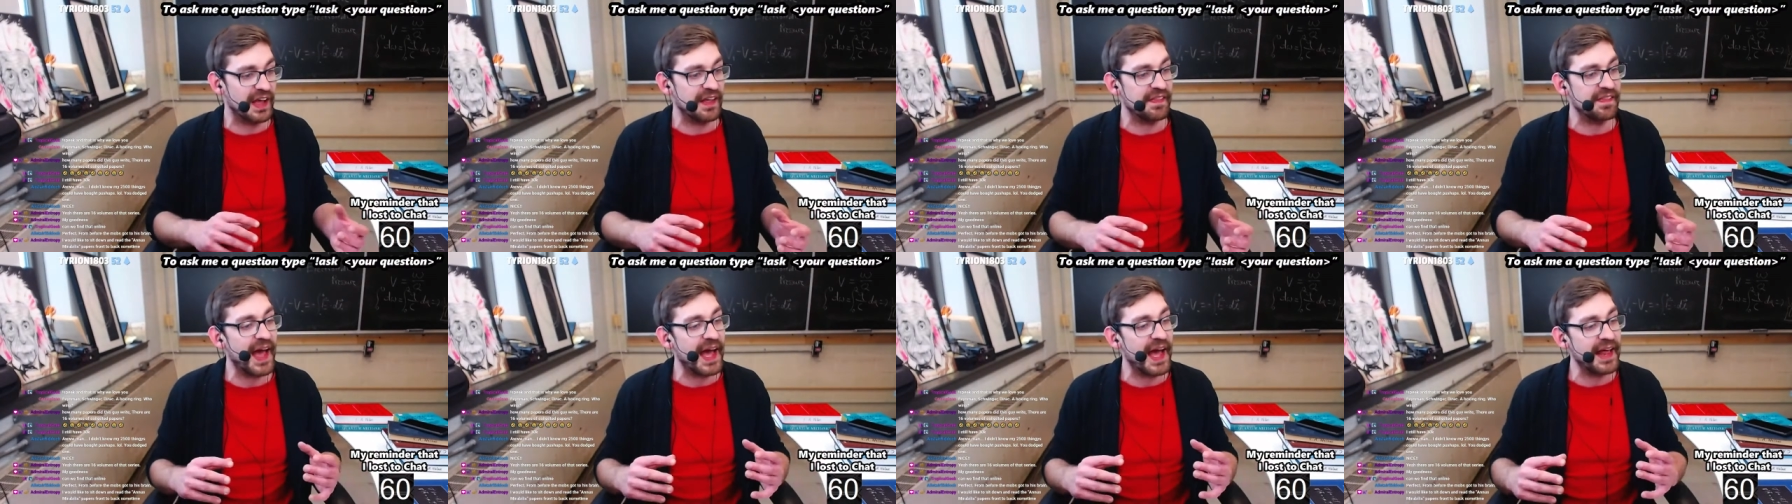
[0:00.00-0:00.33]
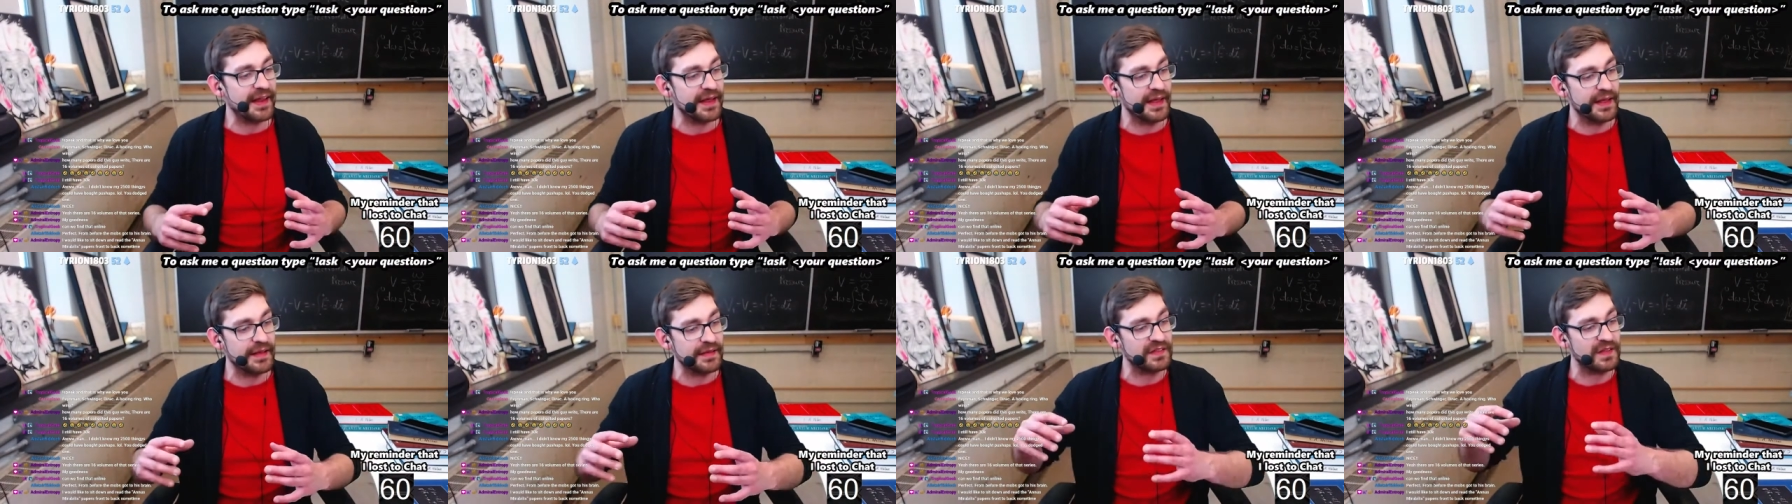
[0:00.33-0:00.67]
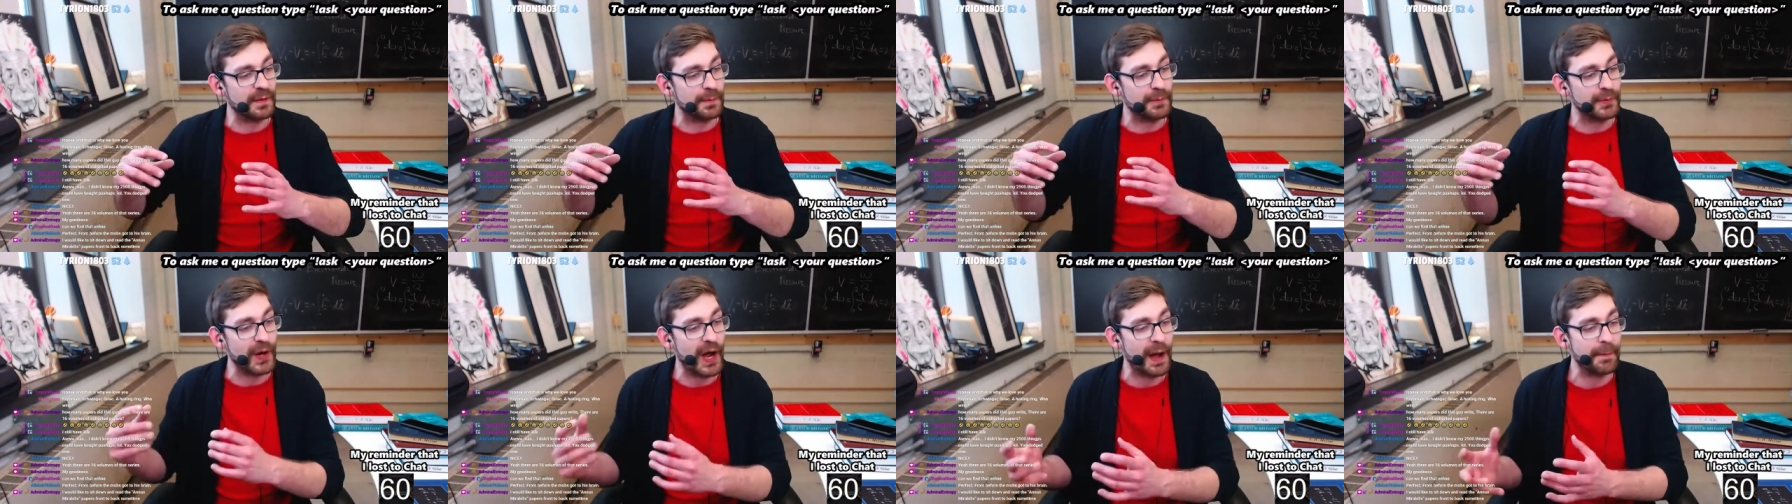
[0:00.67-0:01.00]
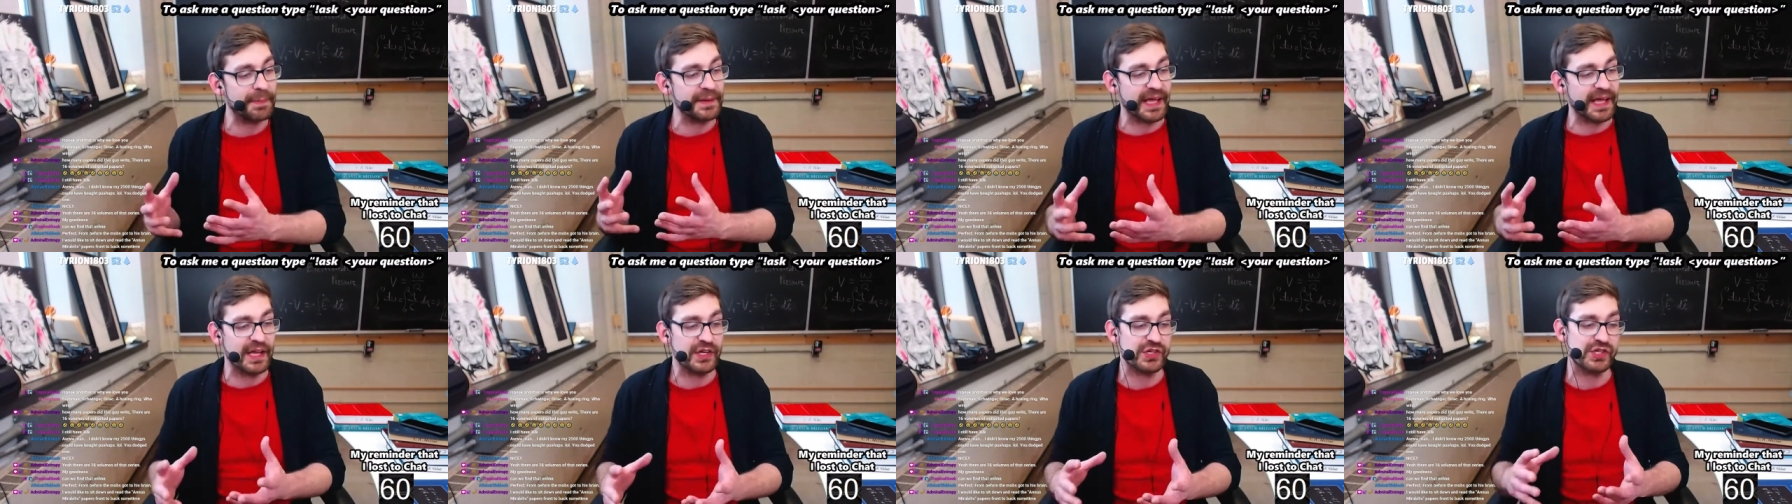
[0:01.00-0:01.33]
and that is the
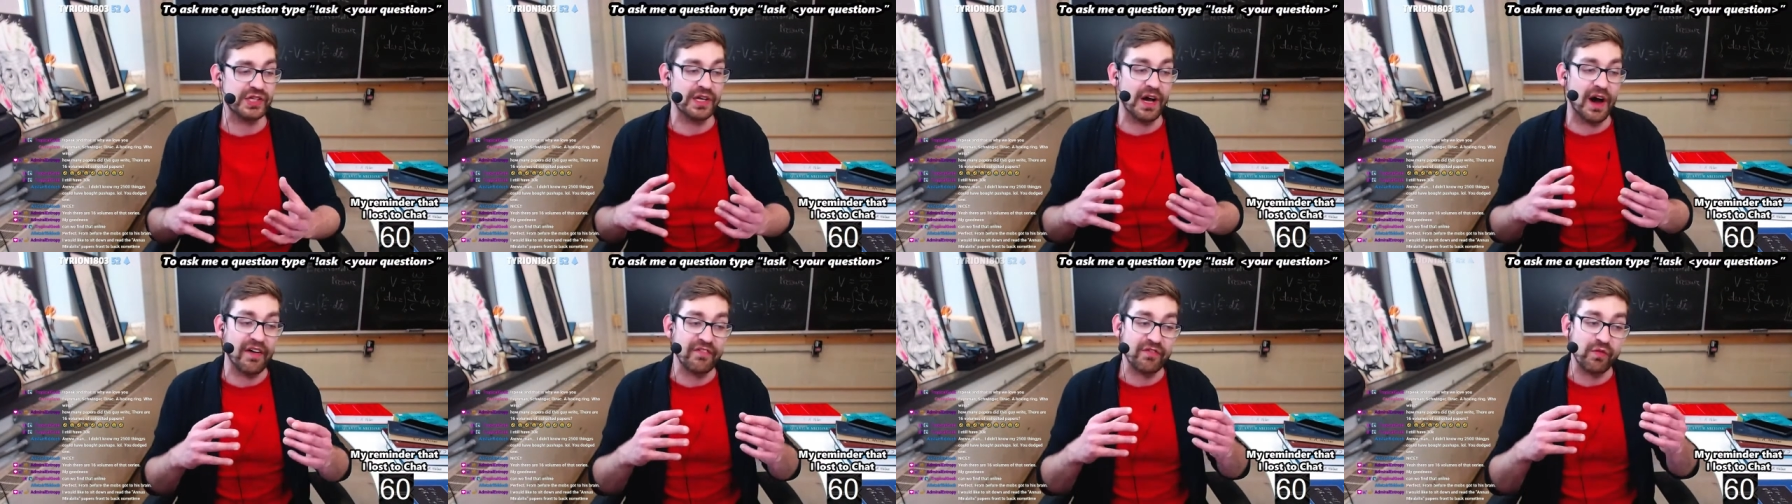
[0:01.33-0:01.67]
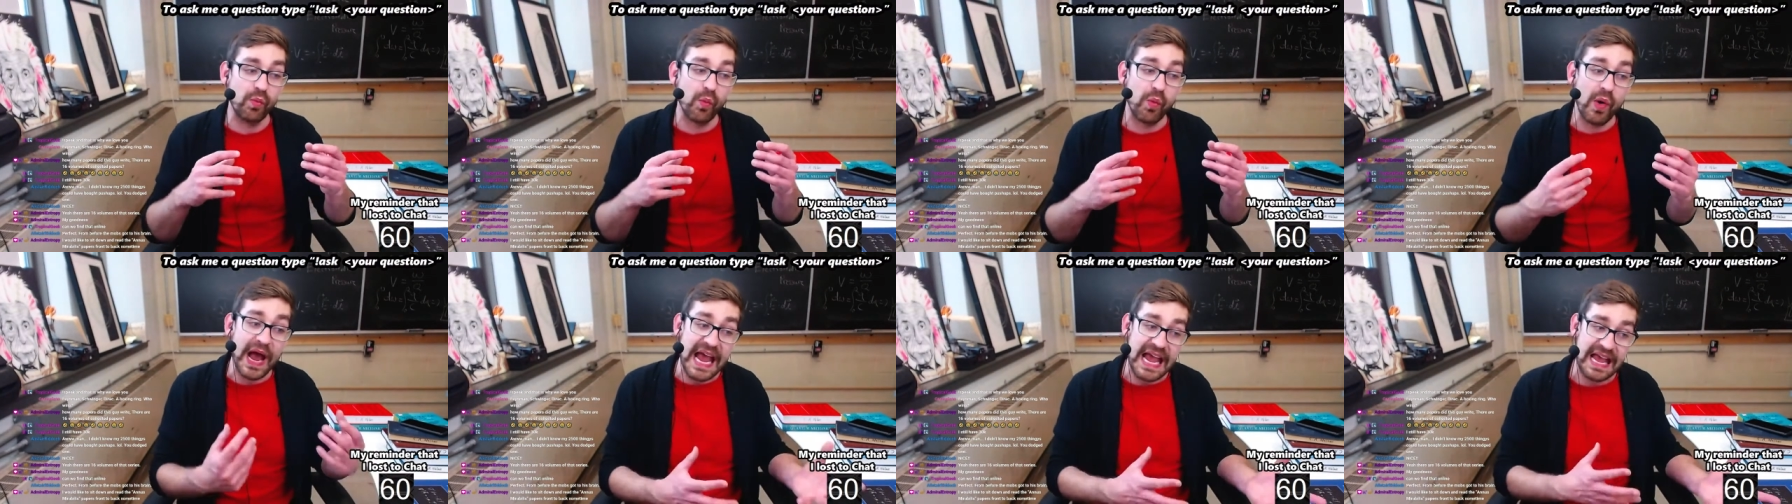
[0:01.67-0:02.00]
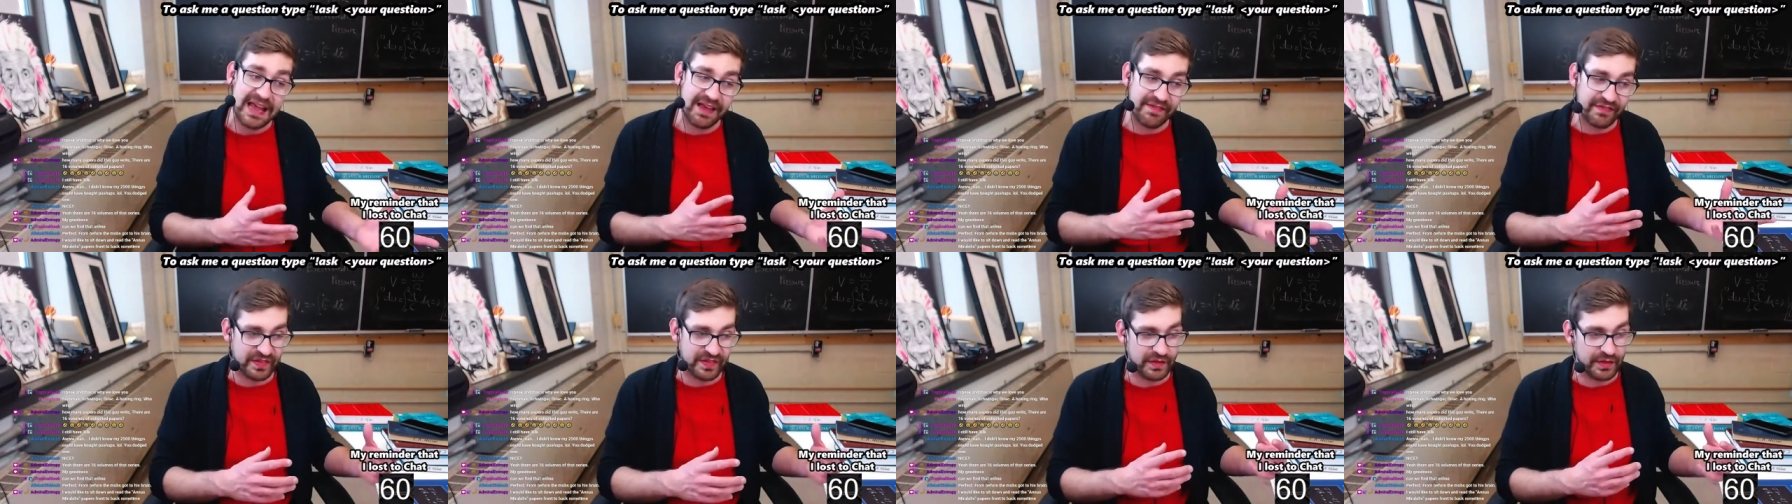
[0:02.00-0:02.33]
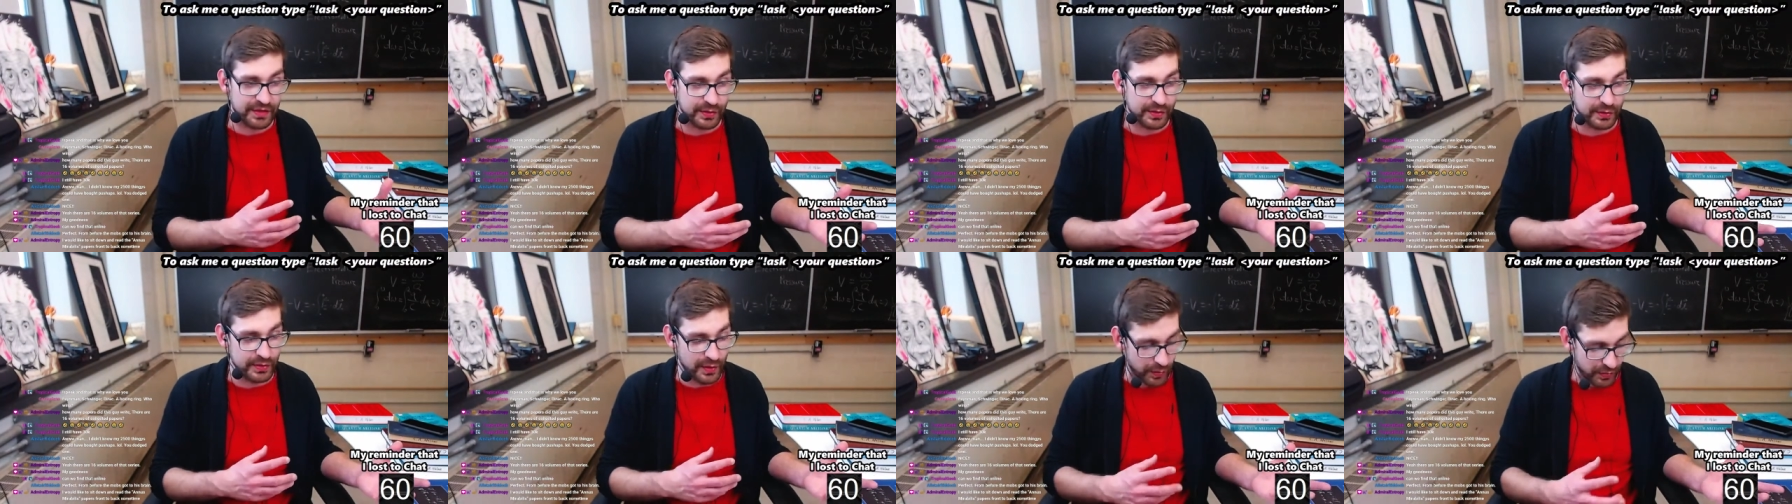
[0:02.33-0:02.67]
propagation of waves
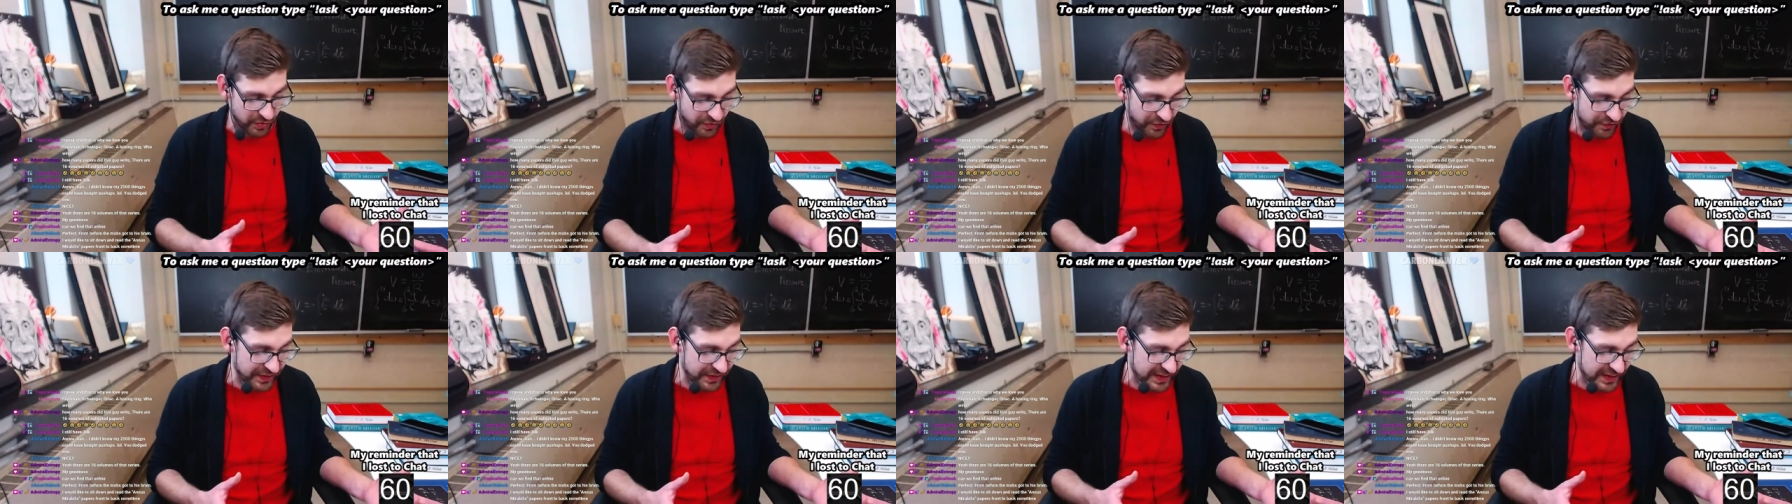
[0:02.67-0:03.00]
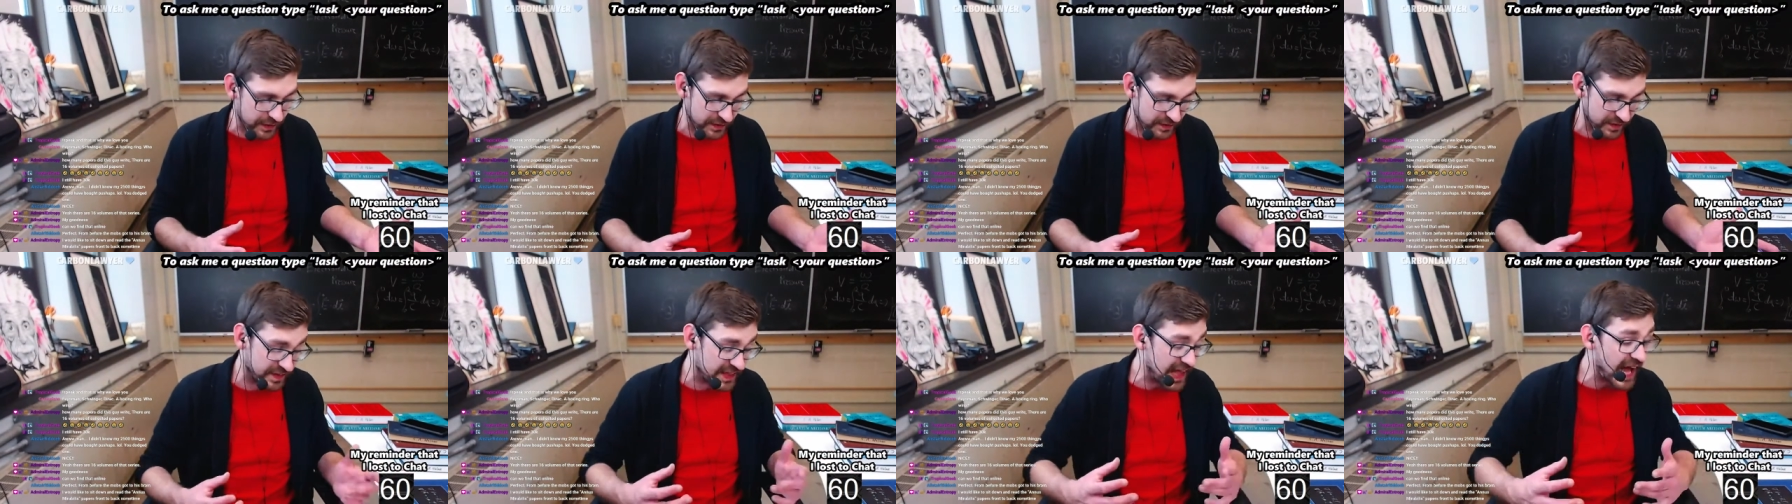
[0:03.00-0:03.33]
through those fields.